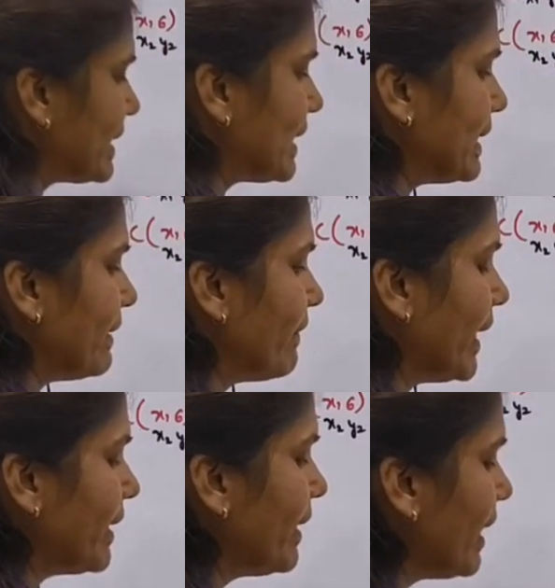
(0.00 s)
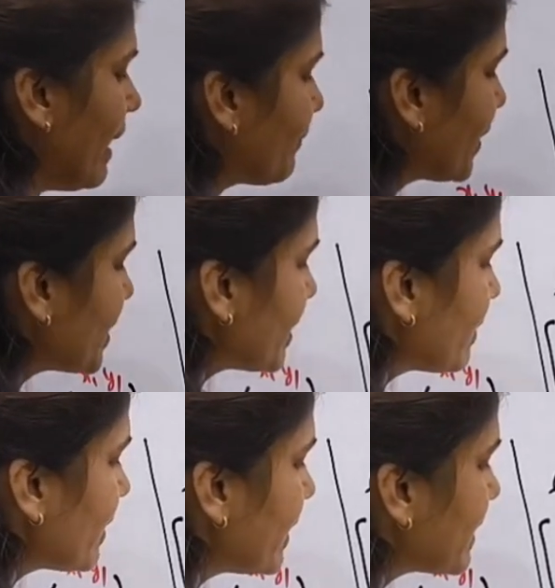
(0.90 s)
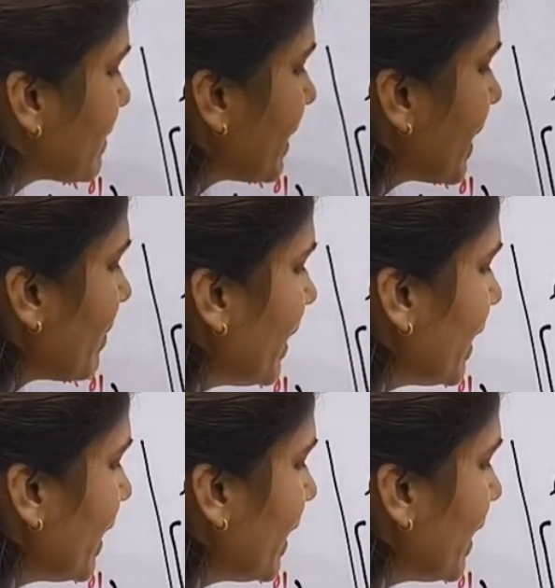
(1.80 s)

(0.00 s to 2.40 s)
is a divider. After is equal to it's become